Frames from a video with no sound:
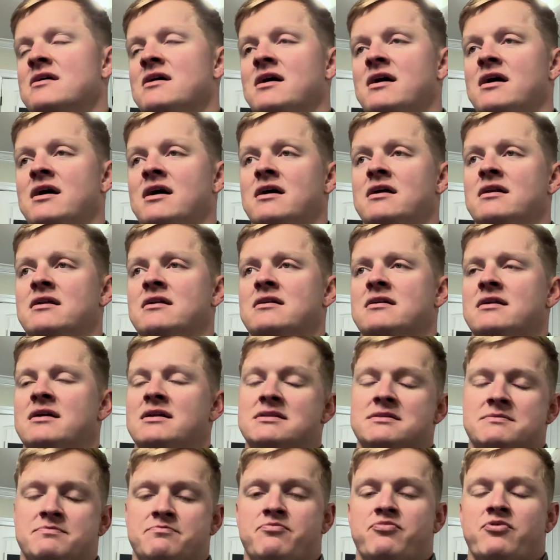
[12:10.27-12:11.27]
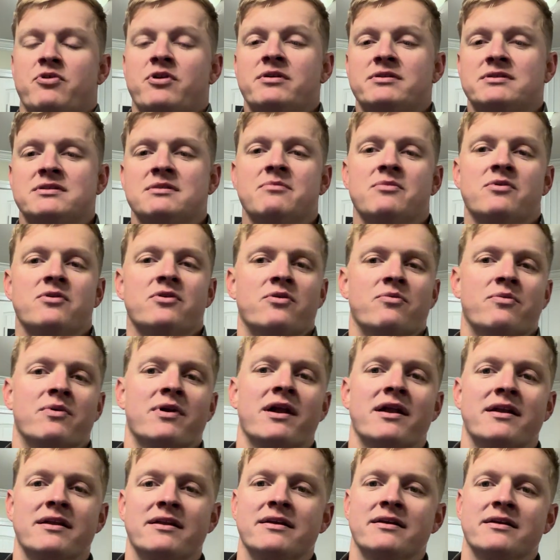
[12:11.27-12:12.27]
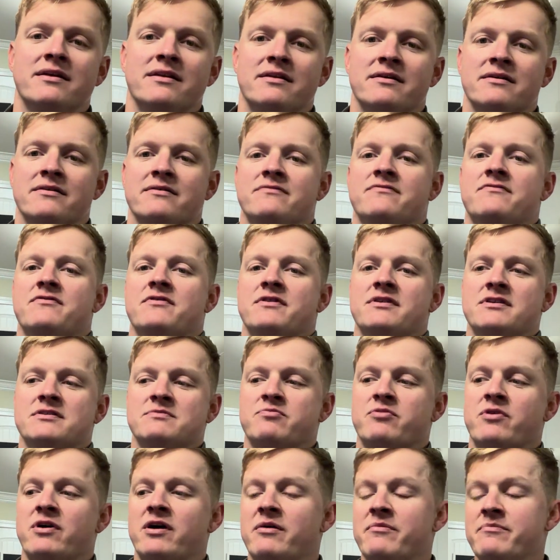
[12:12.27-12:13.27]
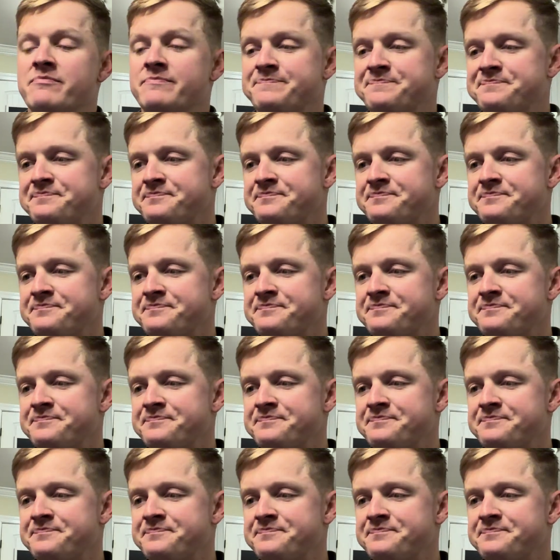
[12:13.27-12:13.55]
And that's pretty similar to what I did for this prep.